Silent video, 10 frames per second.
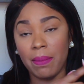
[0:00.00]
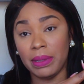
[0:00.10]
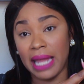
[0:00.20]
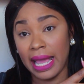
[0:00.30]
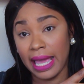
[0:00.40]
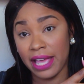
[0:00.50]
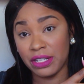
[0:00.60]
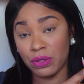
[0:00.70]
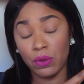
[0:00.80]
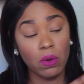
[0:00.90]
Black
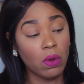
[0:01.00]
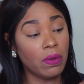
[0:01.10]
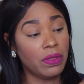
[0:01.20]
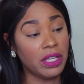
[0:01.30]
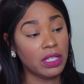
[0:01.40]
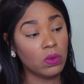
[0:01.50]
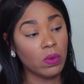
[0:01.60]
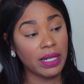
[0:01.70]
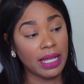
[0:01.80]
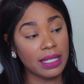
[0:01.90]
Castor Oil. This
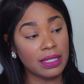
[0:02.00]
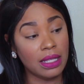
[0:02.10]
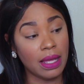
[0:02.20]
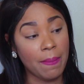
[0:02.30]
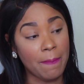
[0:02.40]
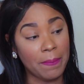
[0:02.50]
one is the